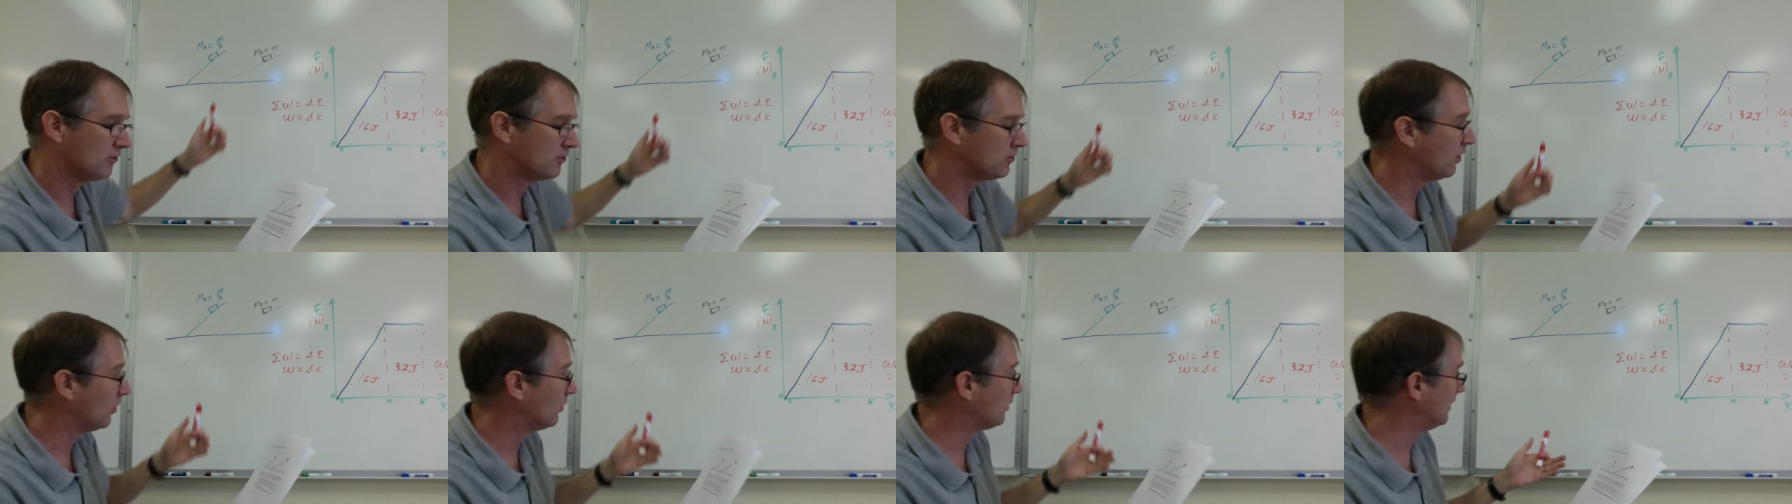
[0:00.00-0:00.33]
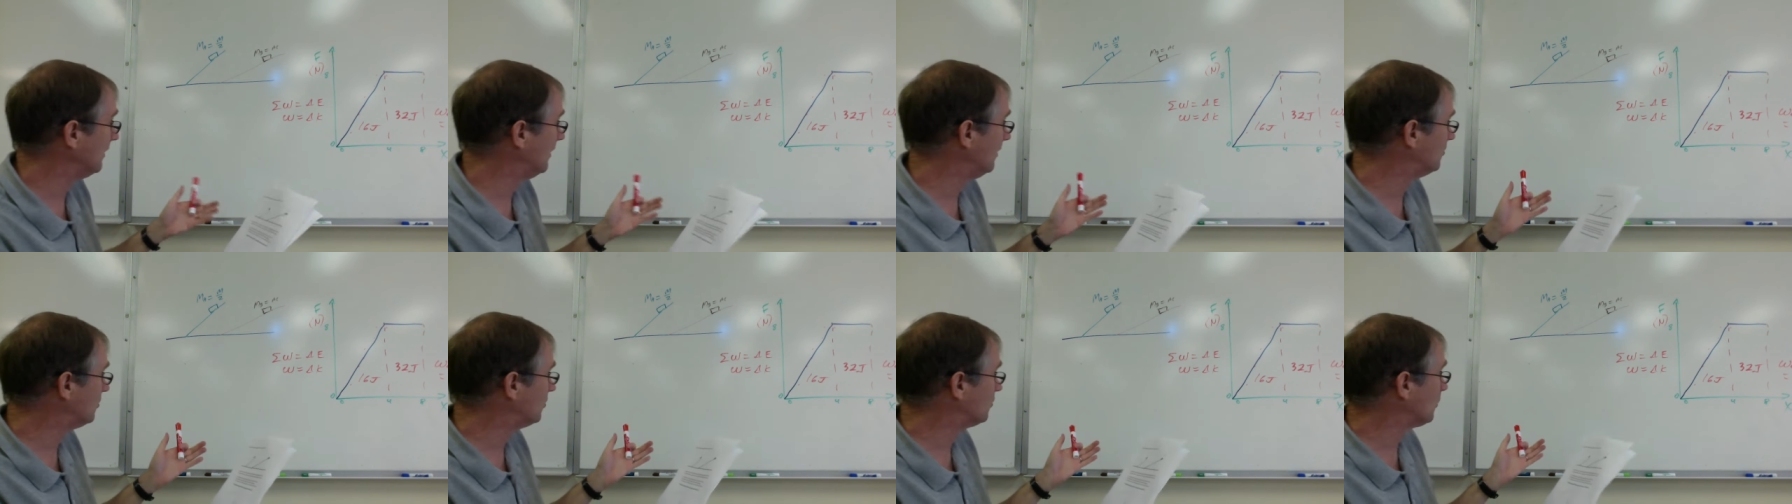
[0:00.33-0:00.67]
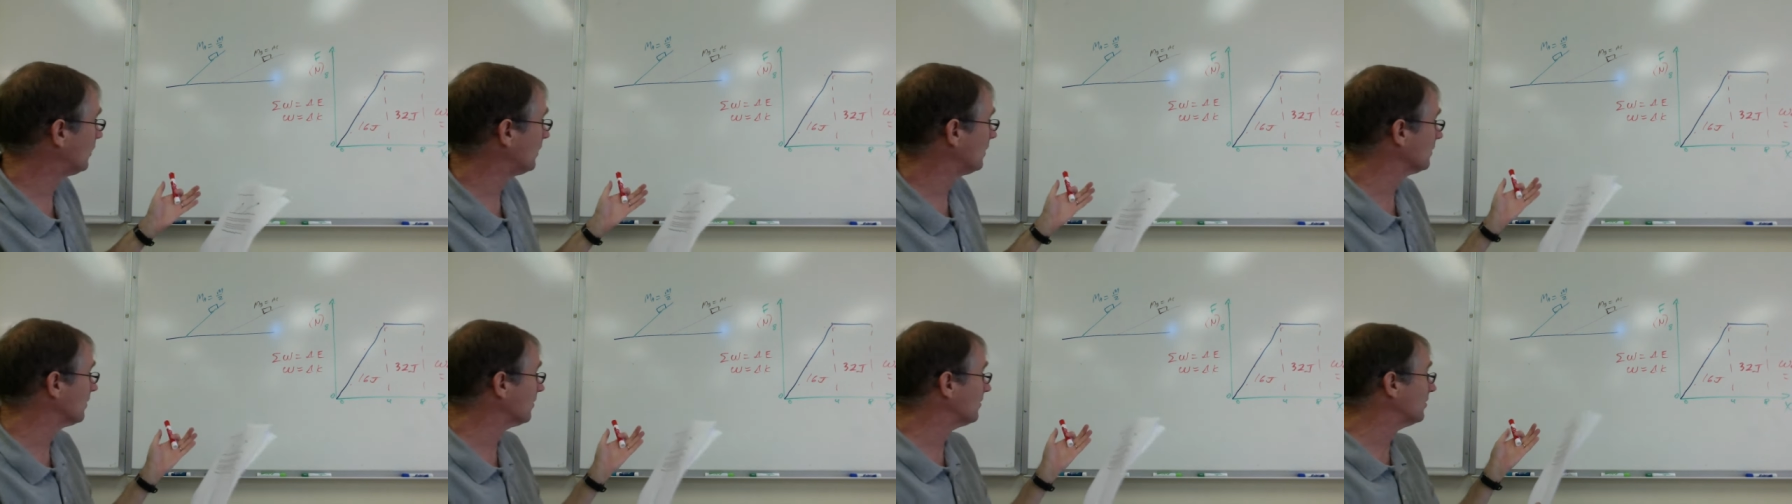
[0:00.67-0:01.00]
So the easiest
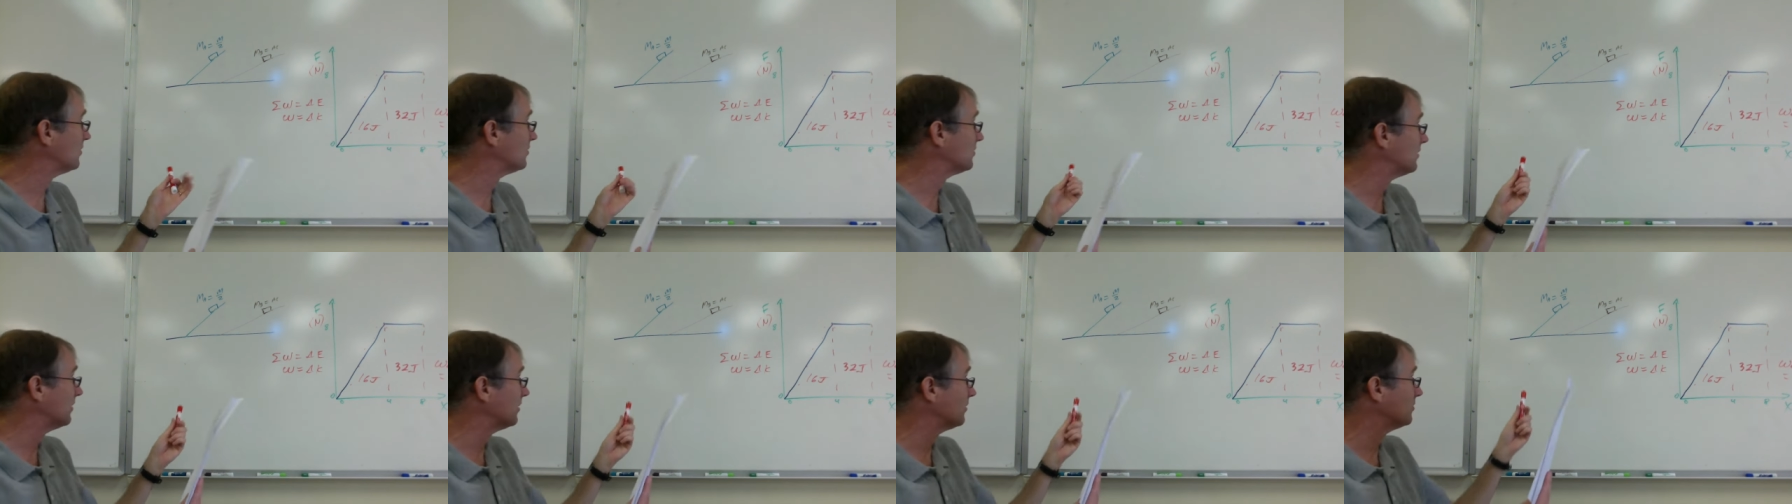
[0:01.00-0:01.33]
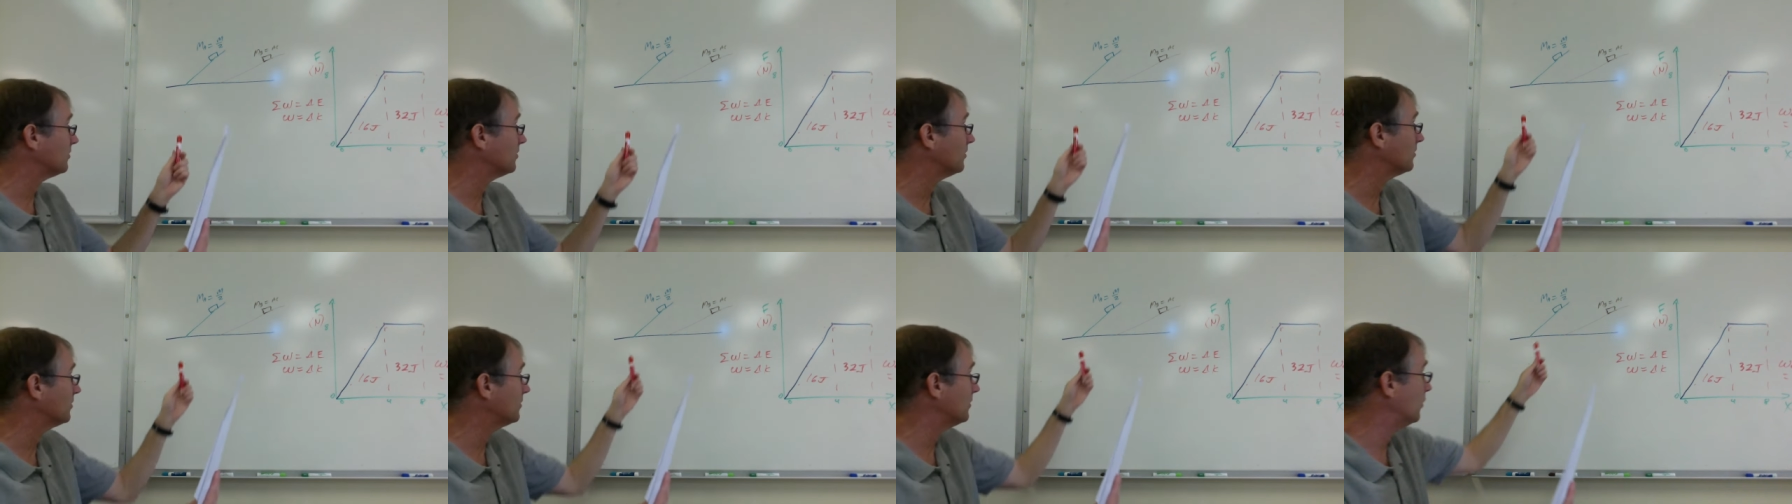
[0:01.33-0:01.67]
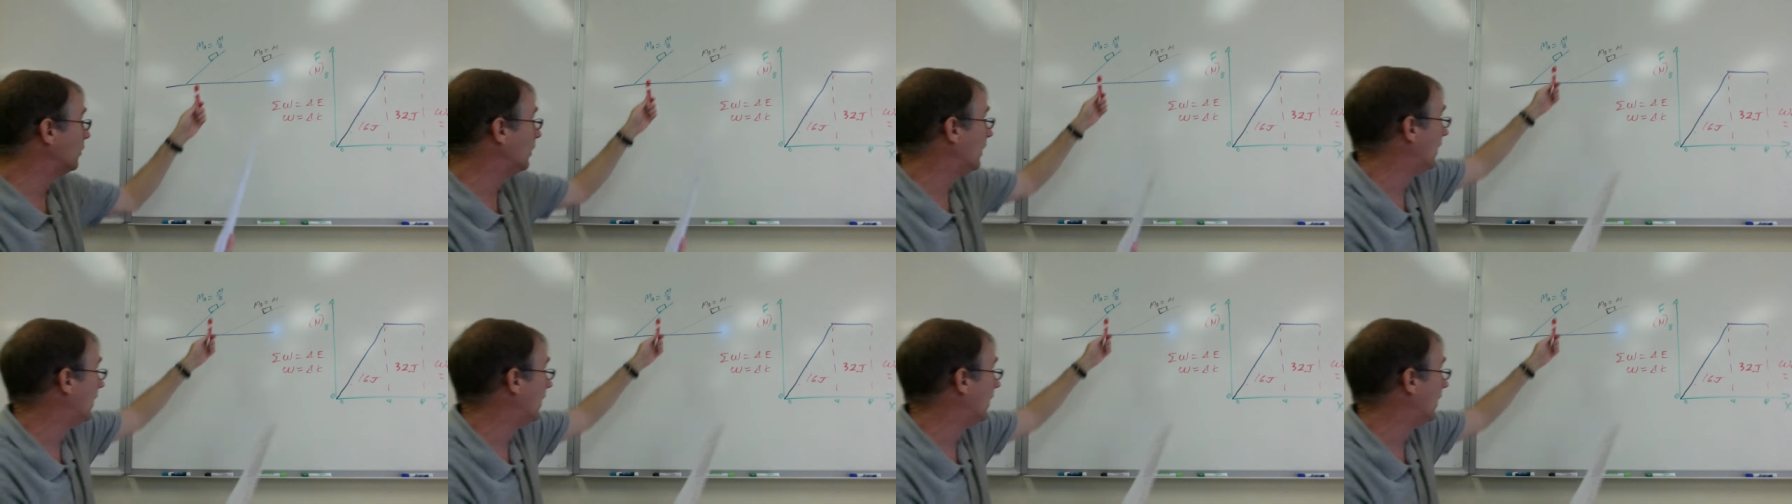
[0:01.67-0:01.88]
way to look at these things is you